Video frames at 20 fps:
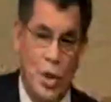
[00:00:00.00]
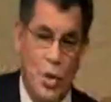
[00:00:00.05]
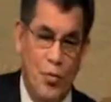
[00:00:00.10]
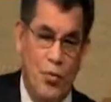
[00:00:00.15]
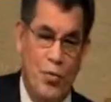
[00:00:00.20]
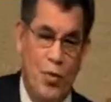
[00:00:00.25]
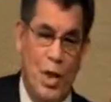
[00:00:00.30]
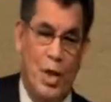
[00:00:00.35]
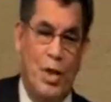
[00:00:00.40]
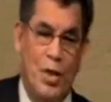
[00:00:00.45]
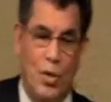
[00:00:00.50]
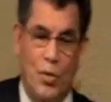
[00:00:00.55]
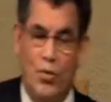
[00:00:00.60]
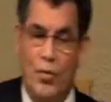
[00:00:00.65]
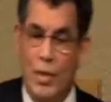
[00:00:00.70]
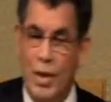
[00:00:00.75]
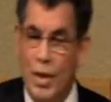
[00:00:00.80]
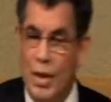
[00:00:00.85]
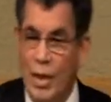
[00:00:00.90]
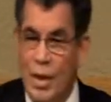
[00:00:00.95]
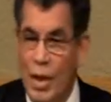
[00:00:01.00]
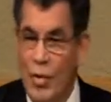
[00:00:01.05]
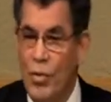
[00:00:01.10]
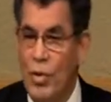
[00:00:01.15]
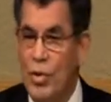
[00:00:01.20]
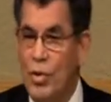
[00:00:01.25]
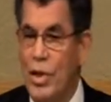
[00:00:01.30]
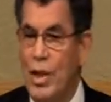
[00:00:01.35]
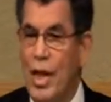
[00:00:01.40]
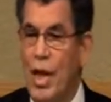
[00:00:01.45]
he finished, there
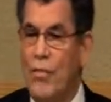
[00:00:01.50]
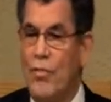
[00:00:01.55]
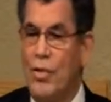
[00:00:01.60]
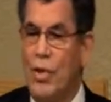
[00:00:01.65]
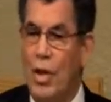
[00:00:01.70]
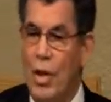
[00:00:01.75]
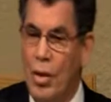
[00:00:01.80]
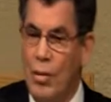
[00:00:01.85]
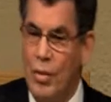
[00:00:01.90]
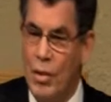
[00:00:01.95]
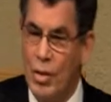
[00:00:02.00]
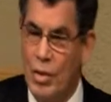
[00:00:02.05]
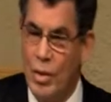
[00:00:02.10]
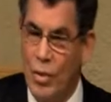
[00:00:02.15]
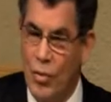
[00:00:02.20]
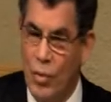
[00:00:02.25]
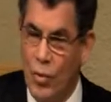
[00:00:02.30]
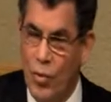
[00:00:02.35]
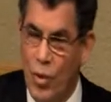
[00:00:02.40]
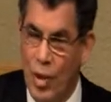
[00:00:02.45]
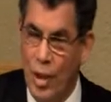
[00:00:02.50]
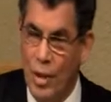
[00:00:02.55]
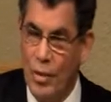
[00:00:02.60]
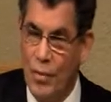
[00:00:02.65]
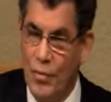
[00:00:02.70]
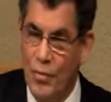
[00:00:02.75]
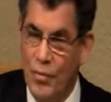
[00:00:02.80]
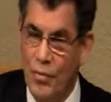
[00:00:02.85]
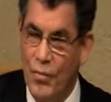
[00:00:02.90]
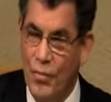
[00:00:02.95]
was left over. There was
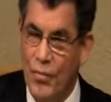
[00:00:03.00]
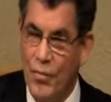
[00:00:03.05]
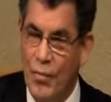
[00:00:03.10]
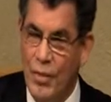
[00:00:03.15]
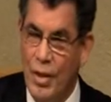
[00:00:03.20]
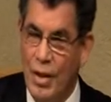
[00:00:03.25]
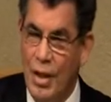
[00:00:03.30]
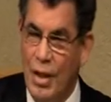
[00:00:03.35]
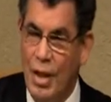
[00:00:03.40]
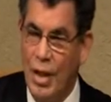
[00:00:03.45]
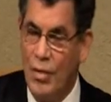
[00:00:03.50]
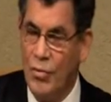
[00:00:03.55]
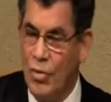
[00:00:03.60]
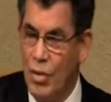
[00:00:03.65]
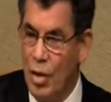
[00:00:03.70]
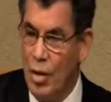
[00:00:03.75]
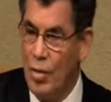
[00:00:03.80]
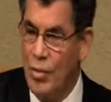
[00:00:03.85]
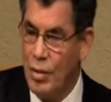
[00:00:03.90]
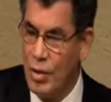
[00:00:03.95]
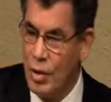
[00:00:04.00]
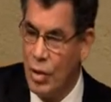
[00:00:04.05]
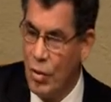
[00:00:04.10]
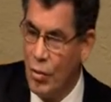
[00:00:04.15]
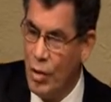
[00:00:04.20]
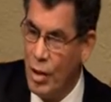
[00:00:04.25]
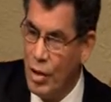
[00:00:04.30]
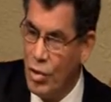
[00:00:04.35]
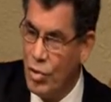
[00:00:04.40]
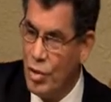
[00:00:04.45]
what? Left over. So
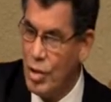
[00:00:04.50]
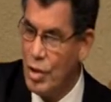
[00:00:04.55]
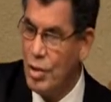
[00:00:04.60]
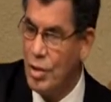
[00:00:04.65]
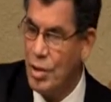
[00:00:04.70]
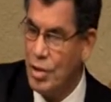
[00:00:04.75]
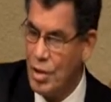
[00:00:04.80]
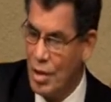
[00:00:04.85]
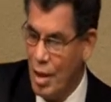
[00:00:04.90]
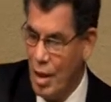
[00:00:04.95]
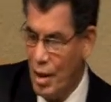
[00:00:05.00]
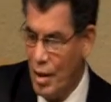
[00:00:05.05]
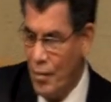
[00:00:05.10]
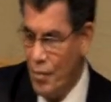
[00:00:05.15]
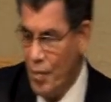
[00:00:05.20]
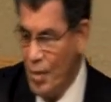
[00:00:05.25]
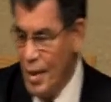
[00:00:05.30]
what did Jesus say?